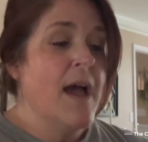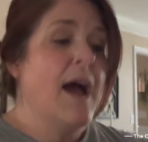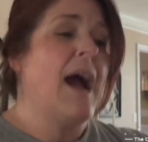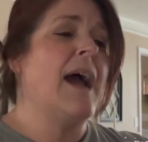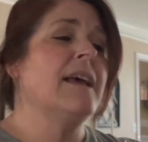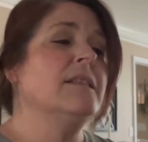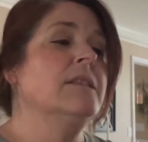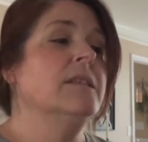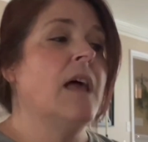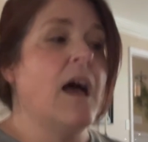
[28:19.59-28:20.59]
I
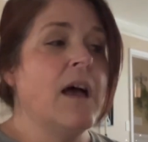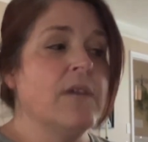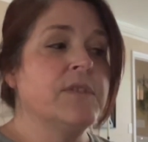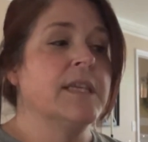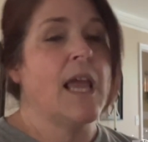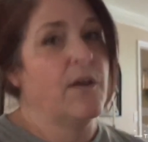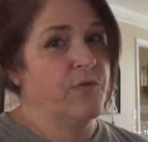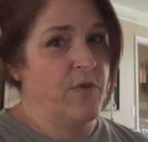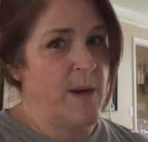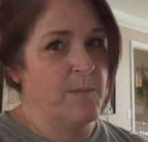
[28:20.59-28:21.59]
love to get
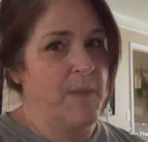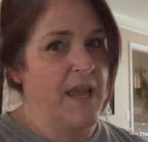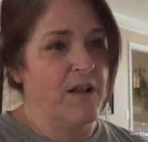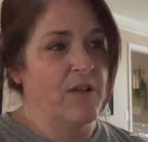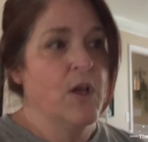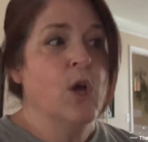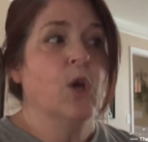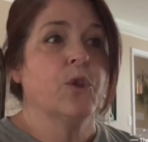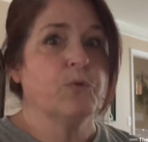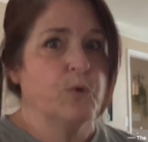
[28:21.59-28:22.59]
friend mail
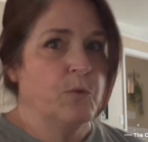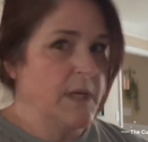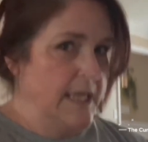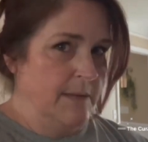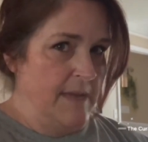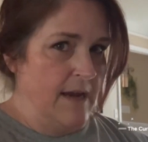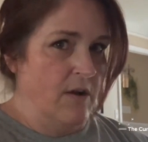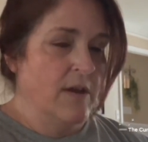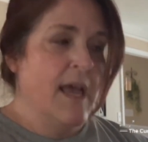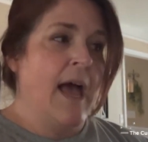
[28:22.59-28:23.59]
through email.